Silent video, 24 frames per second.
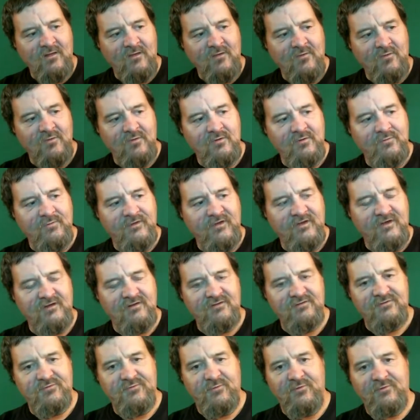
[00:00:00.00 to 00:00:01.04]
will be
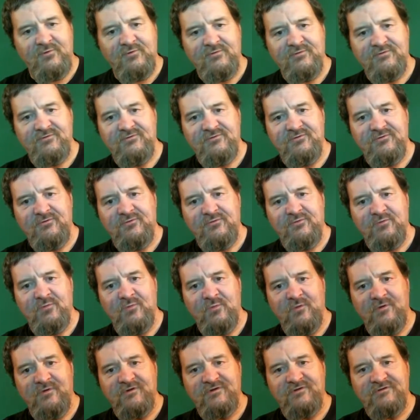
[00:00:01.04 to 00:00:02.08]
eligible to
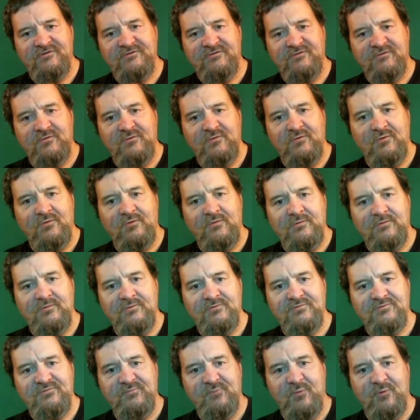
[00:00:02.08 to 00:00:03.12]
win this cool
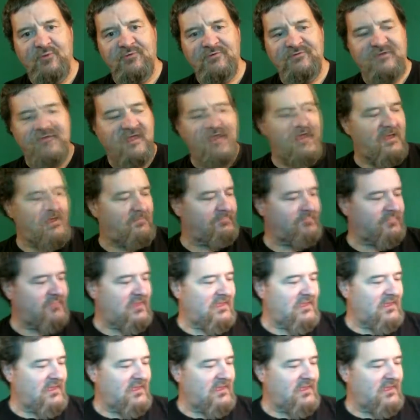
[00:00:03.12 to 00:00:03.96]
sports cam.